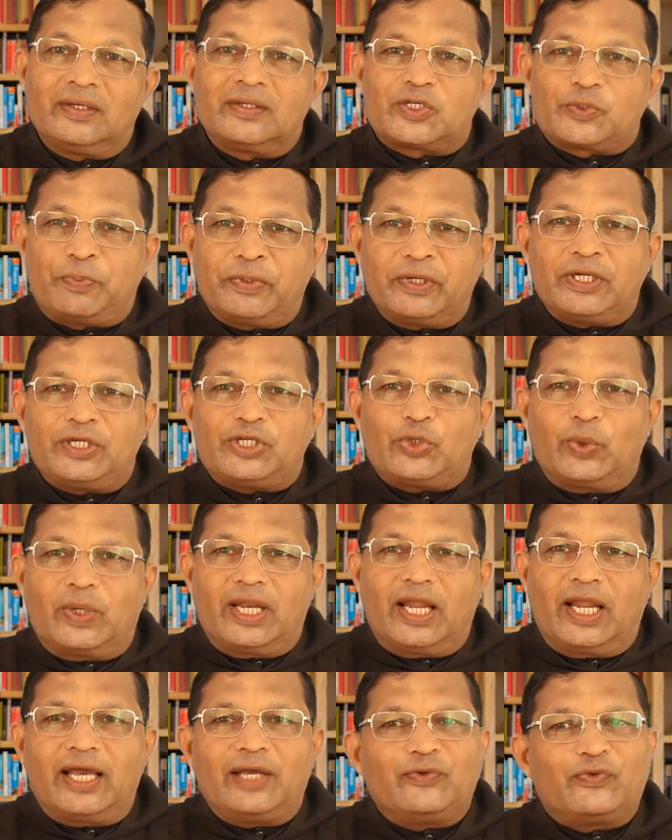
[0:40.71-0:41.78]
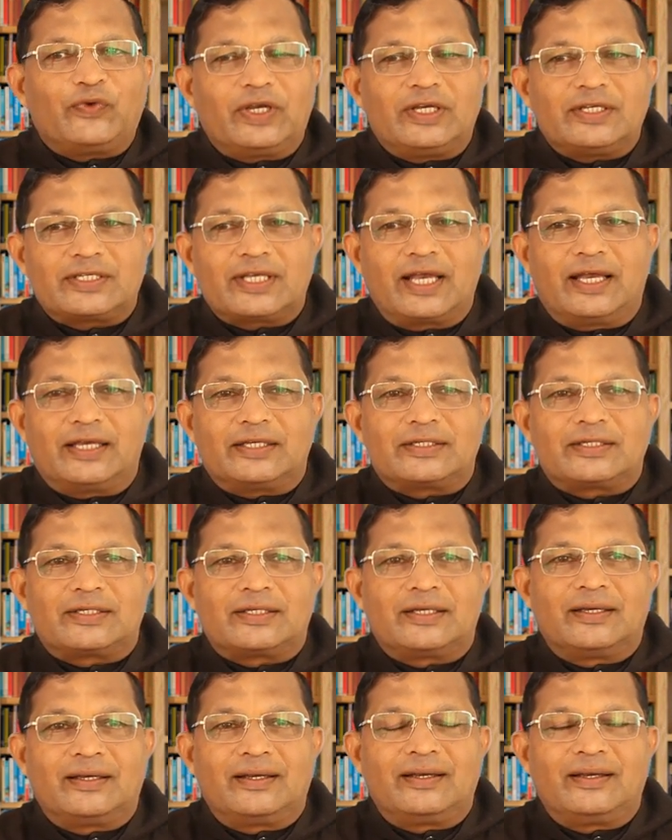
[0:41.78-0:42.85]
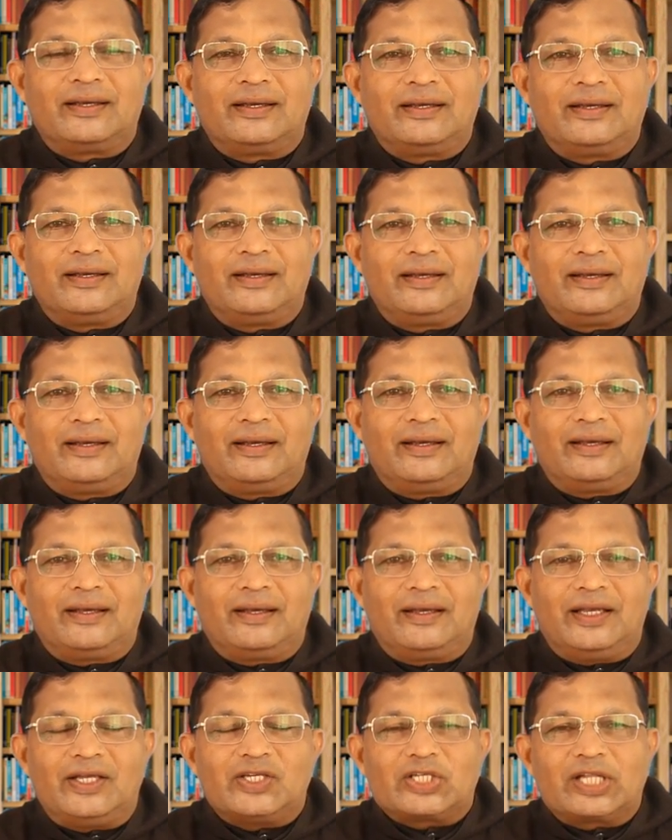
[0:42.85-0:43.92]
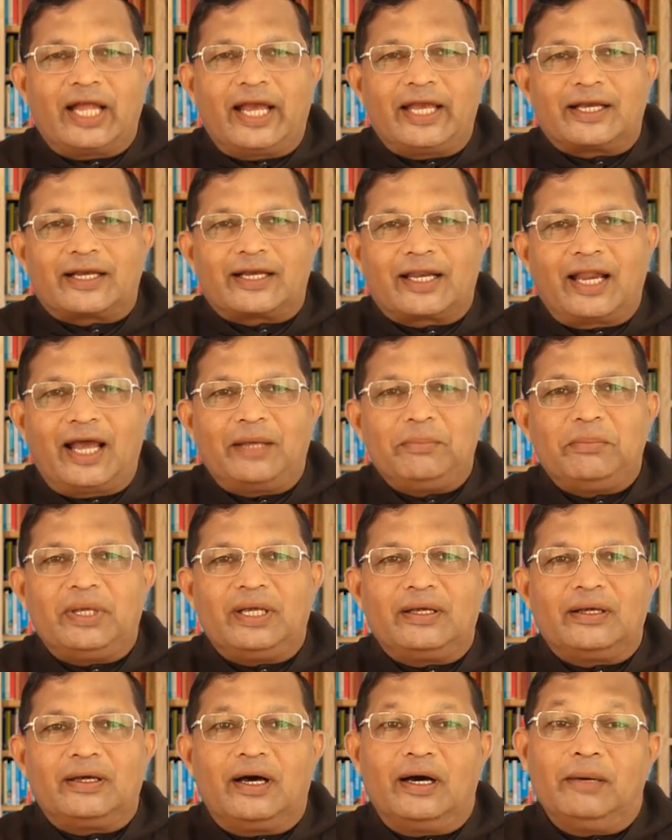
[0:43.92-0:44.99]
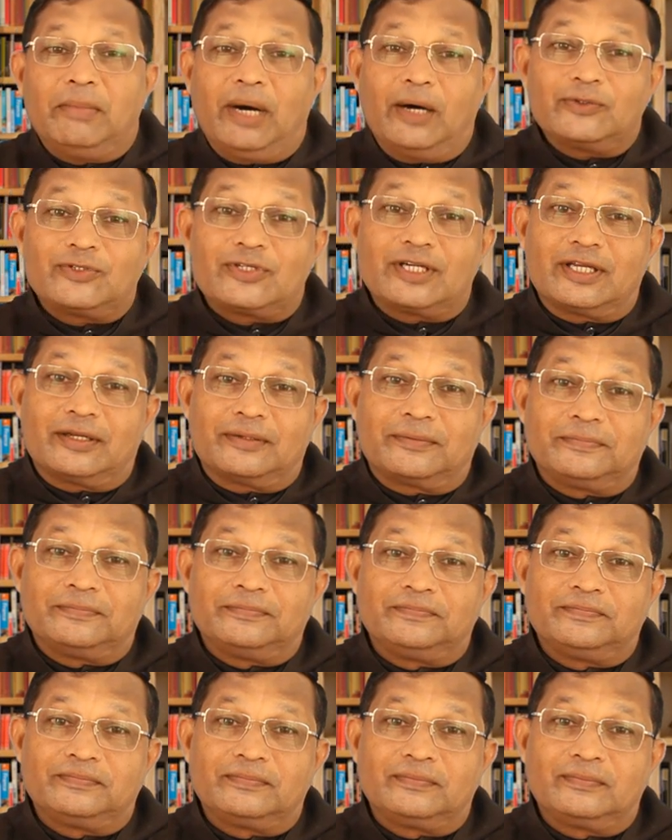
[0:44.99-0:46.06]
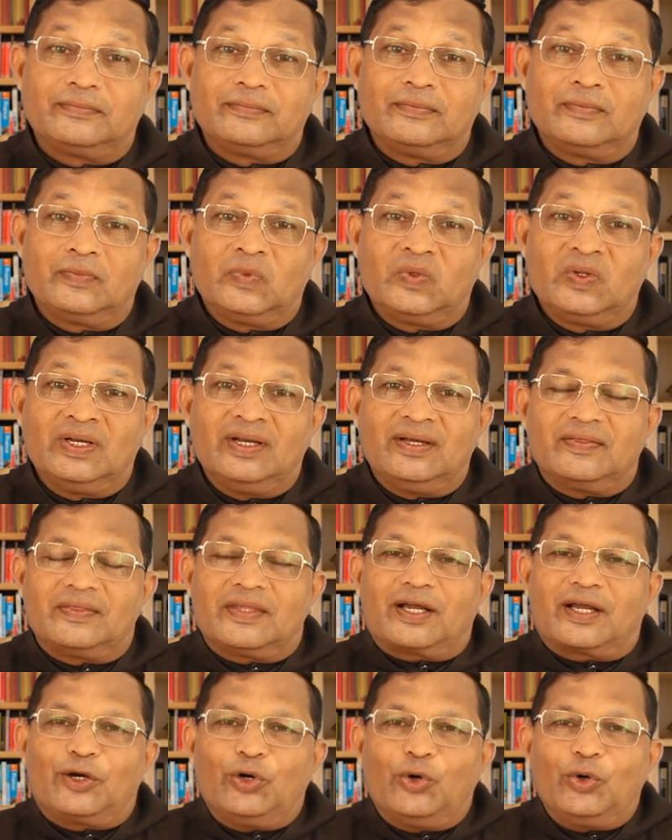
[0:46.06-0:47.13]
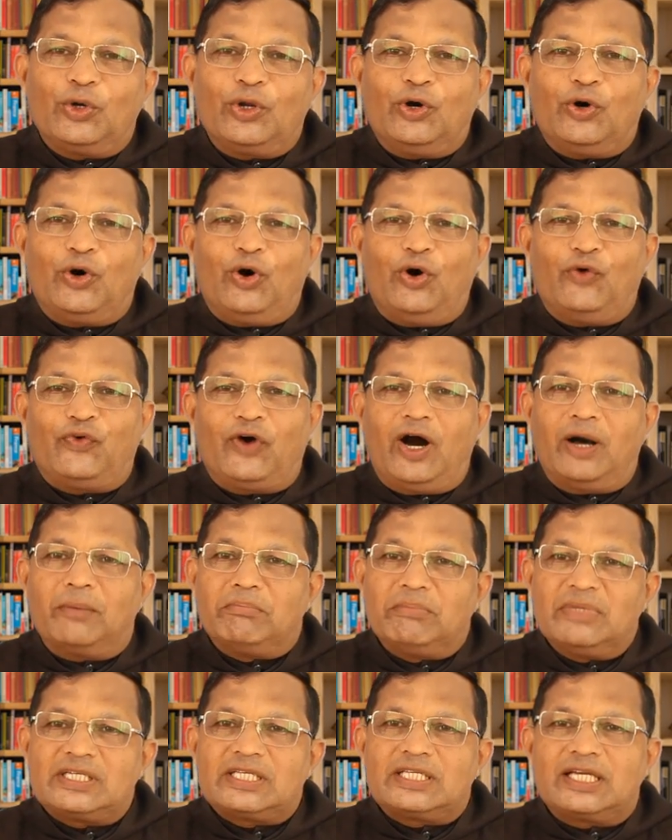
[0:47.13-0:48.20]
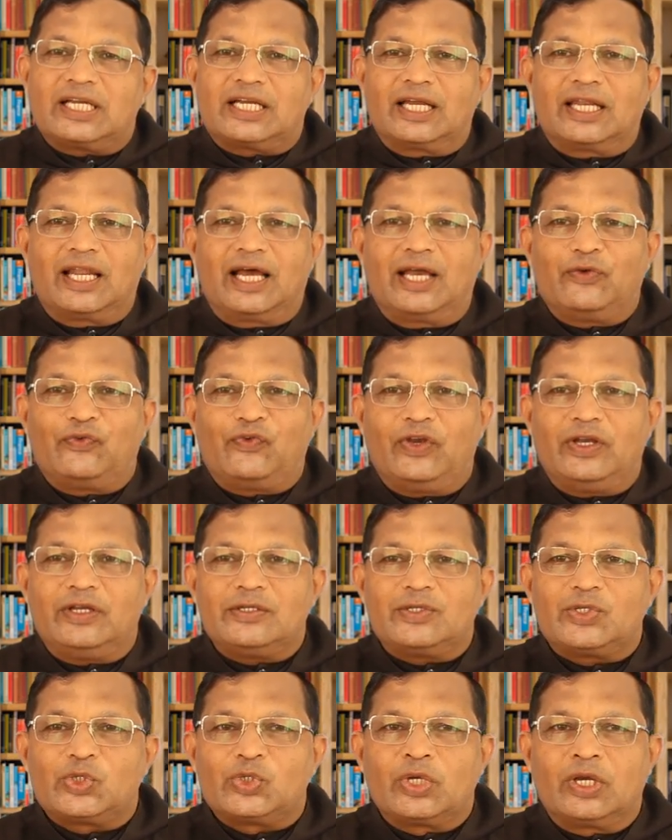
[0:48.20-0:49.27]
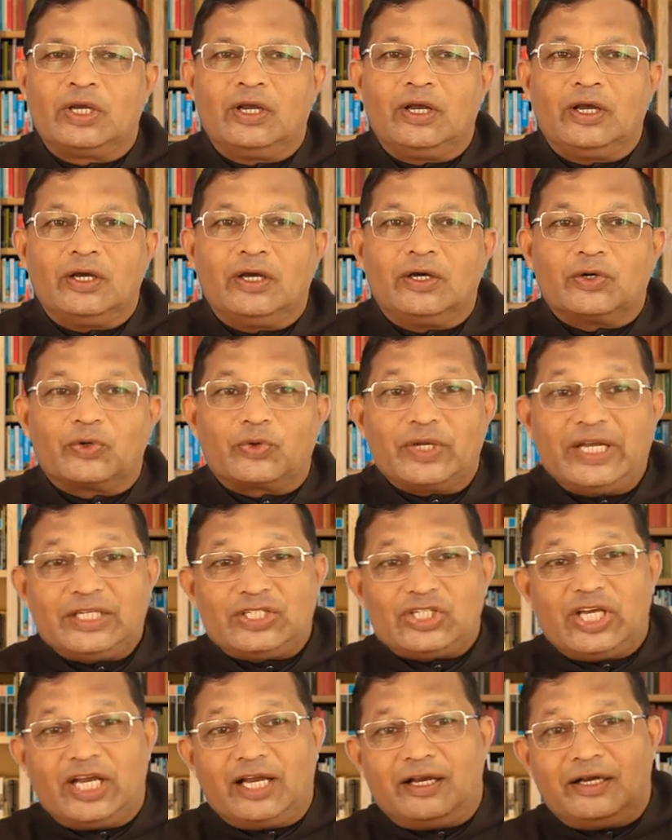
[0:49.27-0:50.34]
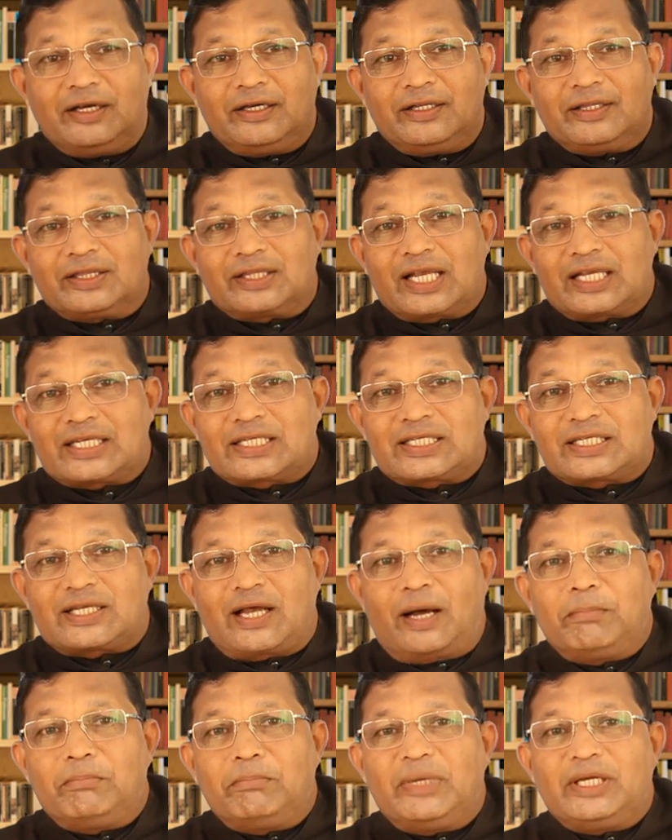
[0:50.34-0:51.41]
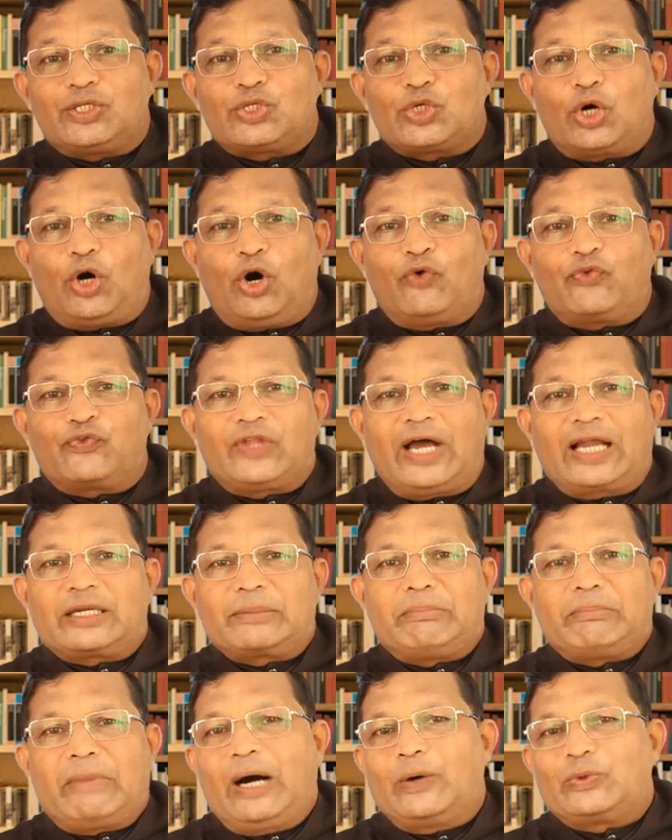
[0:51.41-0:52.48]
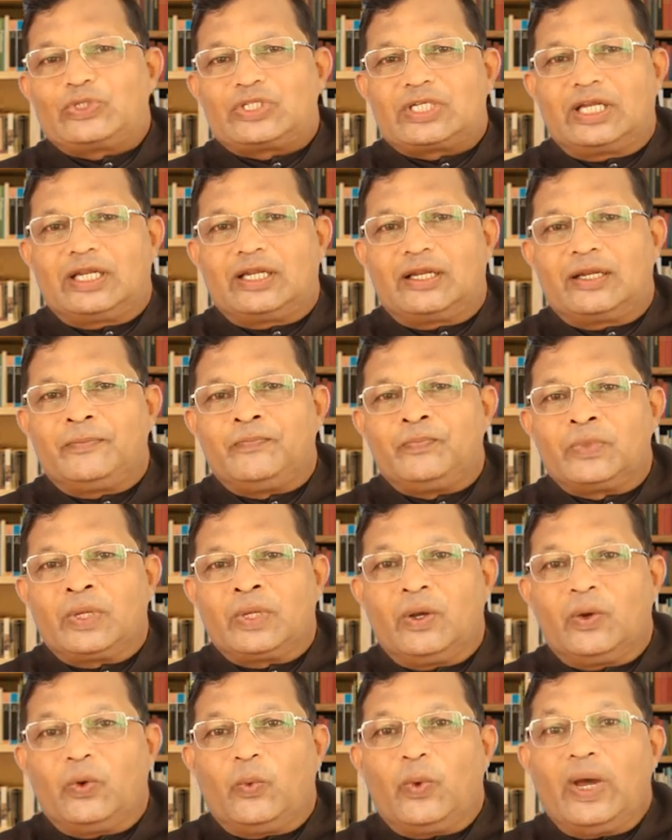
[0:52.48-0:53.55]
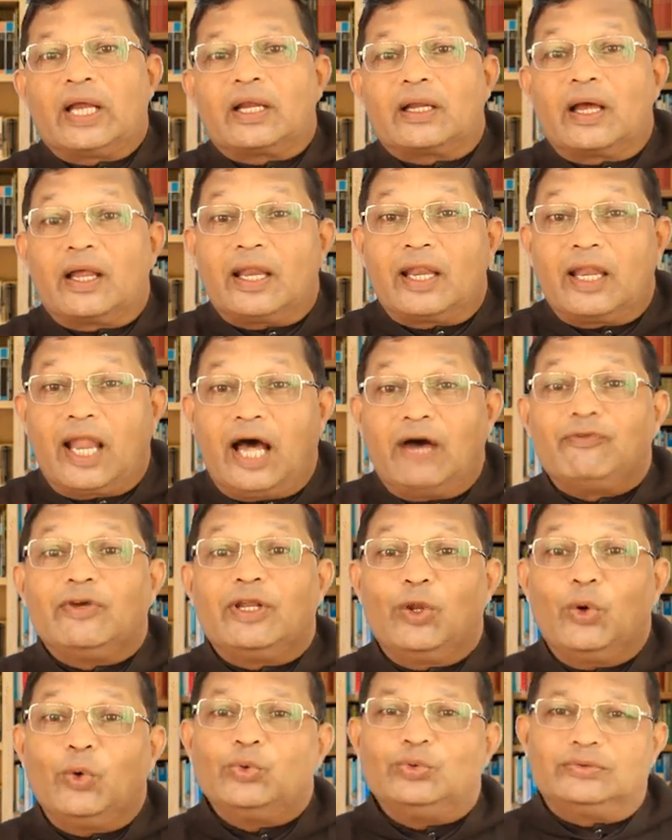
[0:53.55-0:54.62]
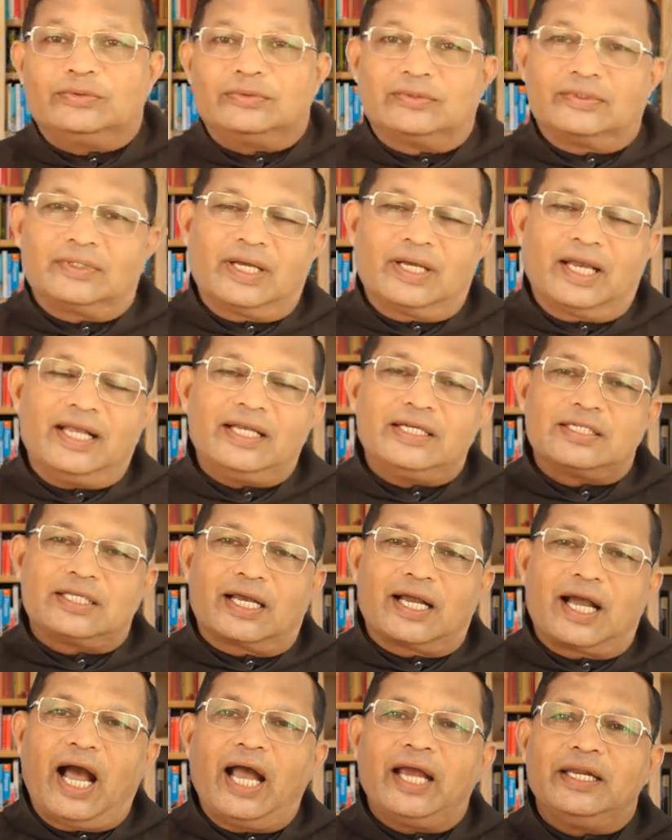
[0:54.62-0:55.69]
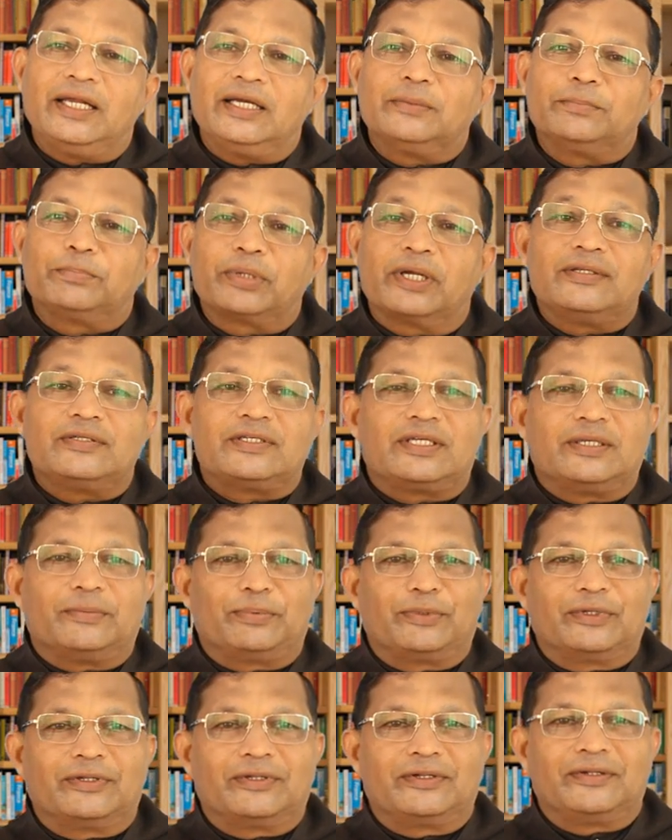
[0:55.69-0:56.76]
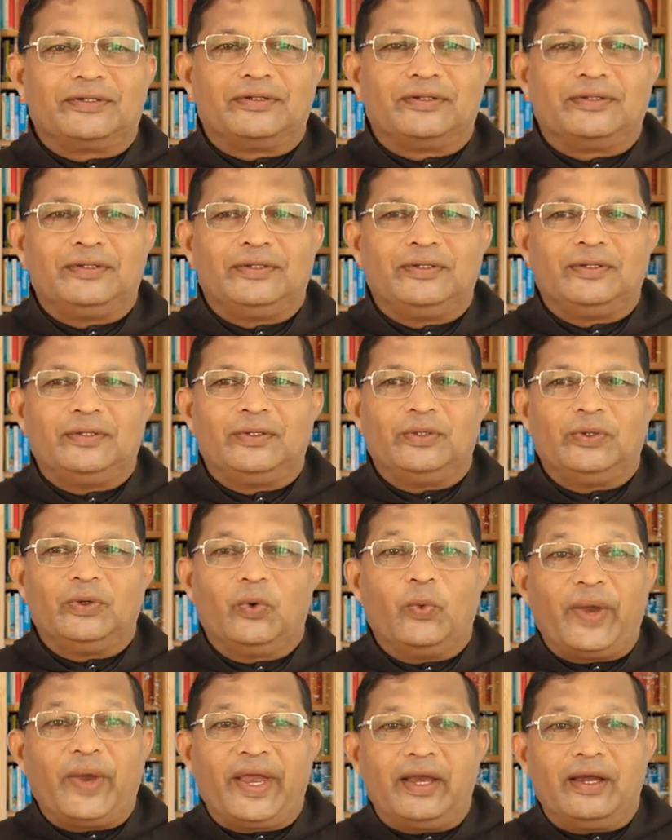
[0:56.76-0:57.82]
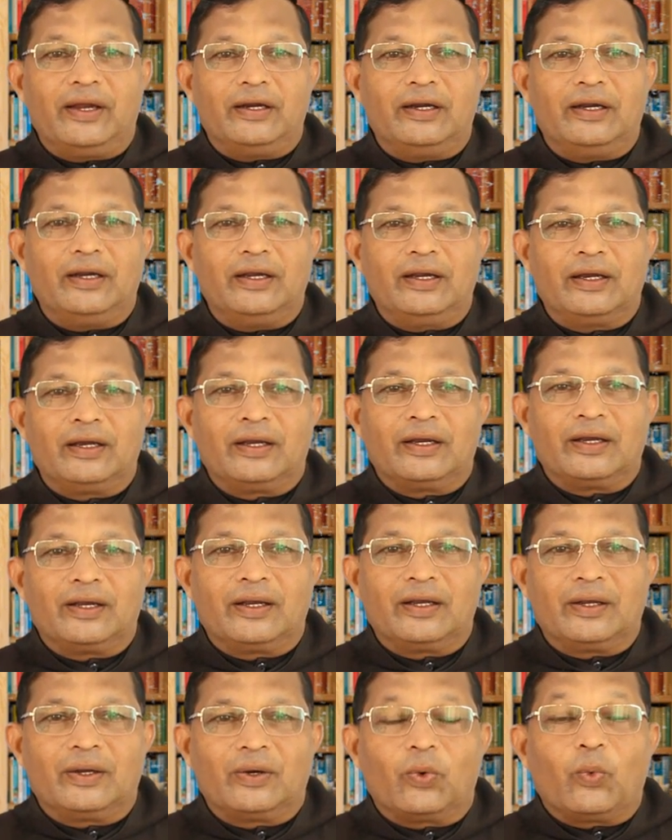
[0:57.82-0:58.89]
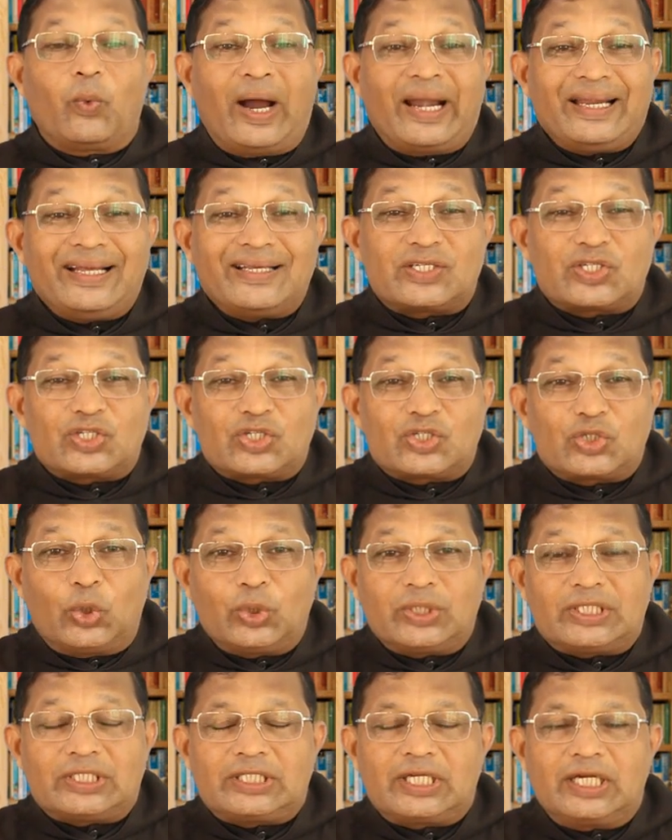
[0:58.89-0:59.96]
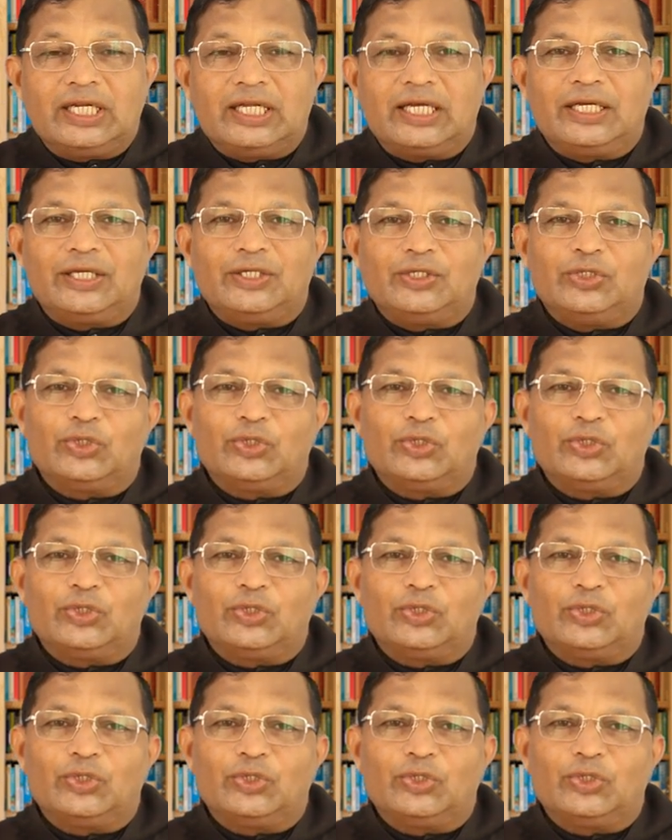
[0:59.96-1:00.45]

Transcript: Spiritual life, he says, is like climbing a mountain. The goal of our mystical life is reaching the summit of that mountain where love alone is the guiding principle, where one is totally